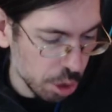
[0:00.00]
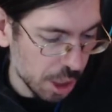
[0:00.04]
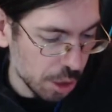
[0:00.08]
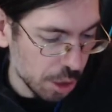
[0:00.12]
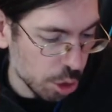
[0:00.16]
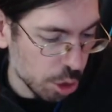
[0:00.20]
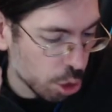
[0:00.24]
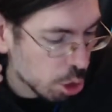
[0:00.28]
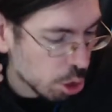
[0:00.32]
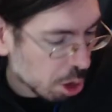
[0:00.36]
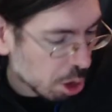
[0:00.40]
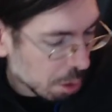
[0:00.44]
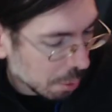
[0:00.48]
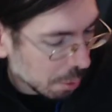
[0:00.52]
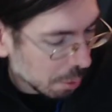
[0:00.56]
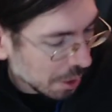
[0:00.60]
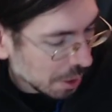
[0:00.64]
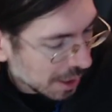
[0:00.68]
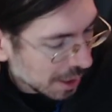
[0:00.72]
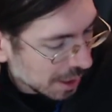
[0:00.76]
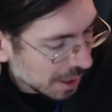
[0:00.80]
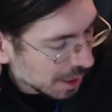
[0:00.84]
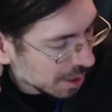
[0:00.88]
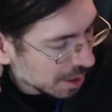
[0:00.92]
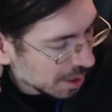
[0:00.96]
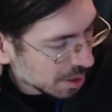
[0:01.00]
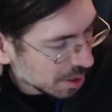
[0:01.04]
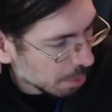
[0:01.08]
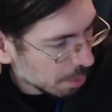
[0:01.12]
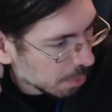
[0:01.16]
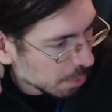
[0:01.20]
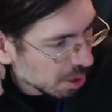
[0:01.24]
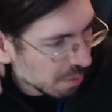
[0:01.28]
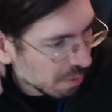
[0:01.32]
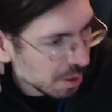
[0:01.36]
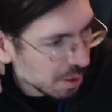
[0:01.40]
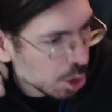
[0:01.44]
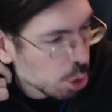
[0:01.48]
that story. It's a
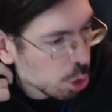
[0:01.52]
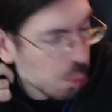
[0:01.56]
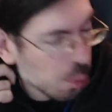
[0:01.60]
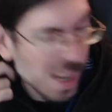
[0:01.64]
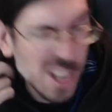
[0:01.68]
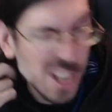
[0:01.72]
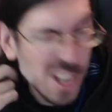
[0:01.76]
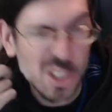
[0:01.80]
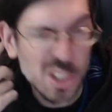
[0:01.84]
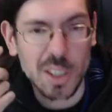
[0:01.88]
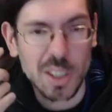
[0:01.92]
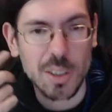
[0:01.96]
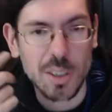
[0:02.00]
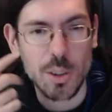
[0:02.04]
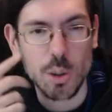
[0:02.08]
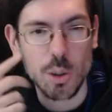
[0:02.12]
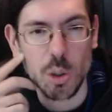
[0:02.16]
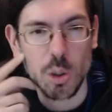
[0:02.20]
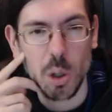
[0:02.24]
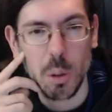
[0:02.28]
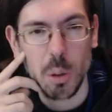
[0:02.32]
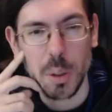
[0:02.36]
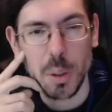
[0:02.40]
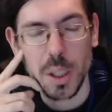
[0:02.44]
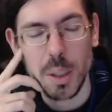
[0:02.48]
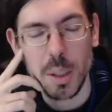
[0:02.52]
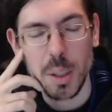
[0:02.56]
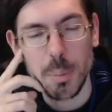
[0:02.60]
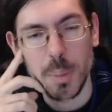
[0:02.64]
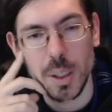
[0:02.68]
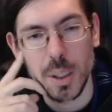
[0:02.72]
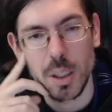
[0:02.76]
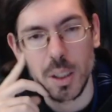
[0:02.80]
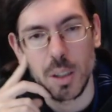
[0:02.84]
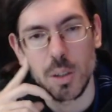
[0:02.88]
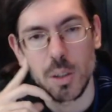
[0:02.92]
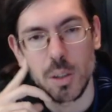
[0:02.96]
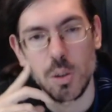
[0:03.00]
bit of a tragic story,
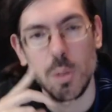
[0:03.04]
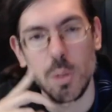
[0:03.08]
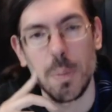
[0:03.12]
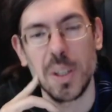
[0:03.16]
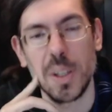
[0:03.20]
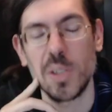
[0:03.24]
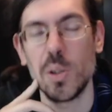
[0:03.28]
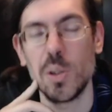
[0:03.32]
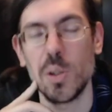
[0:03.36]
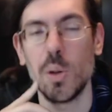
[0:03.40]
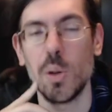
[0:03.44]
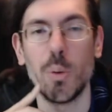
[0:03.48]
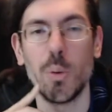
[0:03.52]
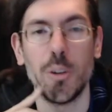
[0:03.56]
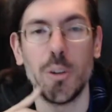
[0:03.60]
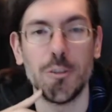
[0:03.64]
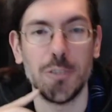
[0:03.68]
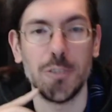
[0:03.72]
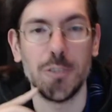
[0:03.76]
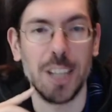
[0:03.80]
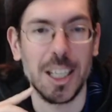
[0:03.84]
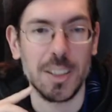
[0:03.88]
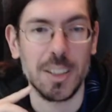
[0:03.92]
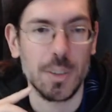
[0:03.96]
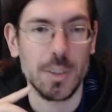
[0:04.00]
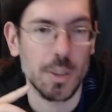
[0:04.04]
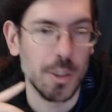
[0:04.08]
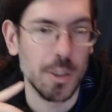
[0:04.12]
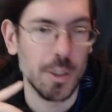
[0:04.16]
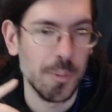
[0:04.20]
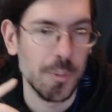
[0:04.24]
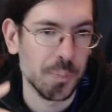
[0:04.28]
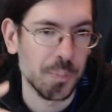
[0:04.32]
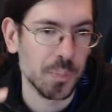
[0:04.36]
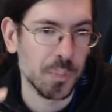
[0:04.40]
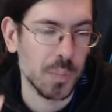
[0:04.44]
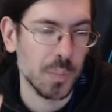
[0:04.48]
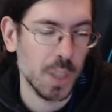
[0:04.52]
but it also makes you reflect.
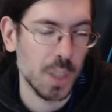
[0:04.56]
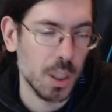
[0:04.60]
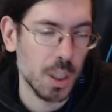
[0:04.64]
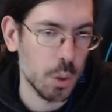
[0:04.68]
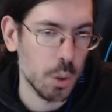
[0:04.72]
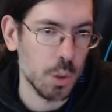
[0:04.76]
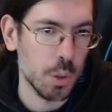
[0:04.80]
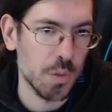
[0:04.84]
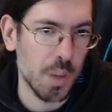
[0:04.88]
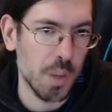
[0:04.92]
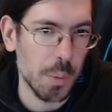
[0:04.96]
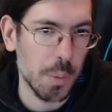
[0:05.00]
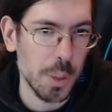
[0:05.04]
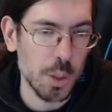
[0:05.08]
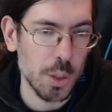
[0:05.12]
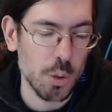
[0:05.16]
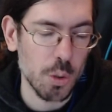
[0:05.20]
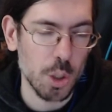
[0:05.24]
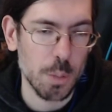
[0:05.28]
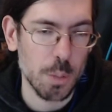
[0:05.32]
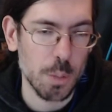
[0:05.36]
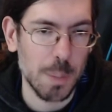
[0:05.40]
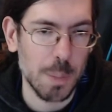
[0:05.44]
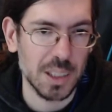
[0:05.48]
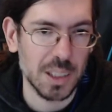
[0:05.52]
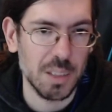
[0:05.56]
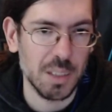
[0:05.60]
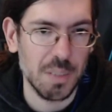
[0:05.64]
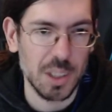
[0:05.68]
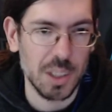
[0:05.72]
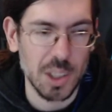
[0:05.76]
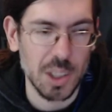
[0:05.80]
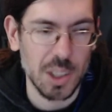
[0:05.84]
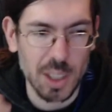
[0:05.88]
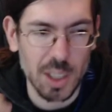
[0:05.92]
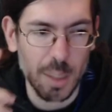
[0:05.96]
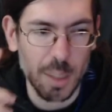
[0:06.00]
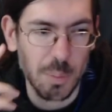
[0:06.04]
So it's very introspective
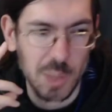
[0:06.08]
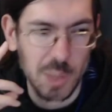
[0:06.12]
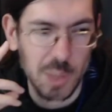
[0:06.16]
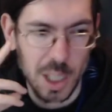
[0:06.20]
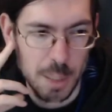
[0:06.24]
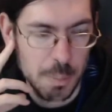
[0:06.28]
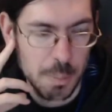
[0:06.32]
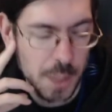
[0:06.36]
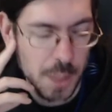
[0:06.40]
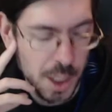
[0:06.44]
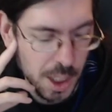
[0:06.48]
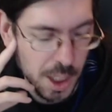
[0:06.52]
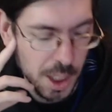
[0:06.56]
at the same time.